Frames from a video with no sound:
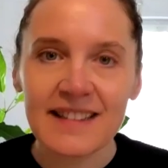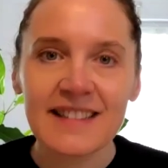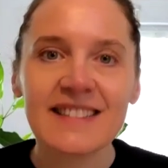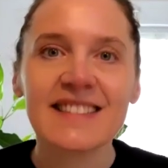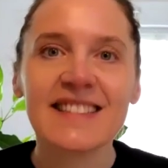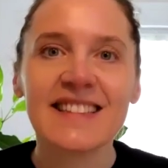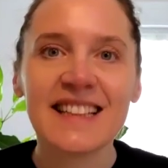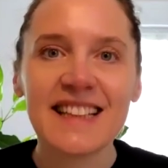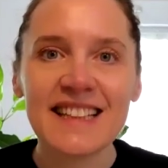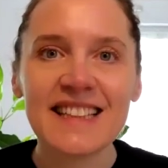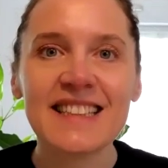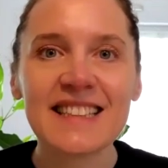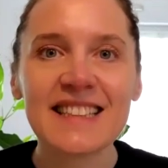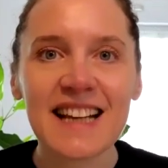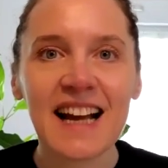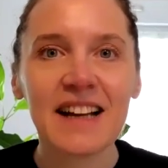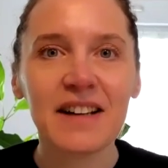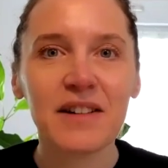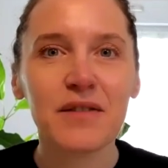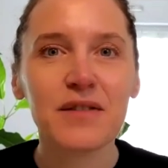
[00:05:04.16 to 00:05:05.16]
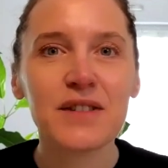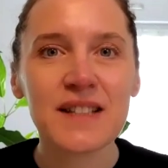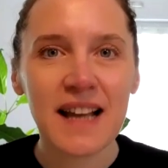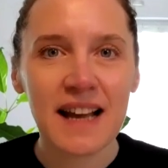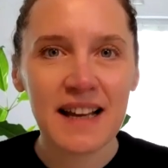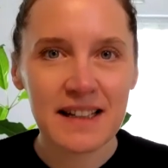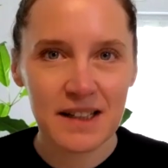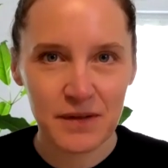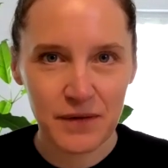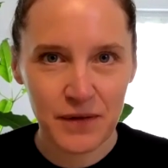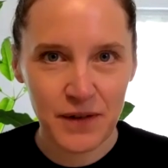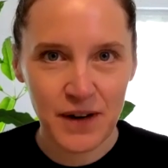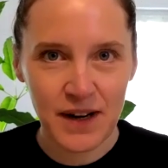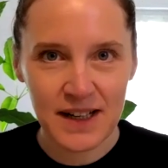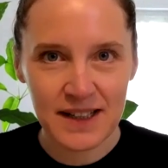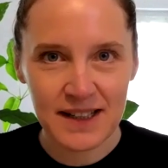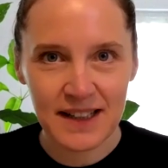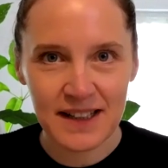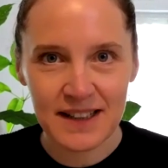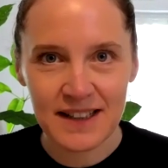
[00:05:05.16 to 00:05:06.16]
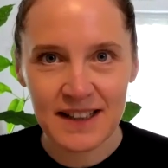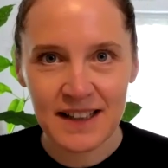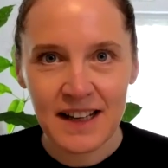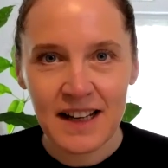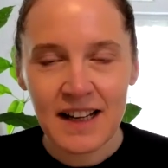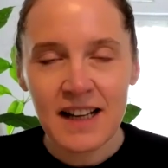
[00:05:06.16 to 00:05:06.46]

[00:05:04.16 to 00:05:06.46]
these kind of standard phrases.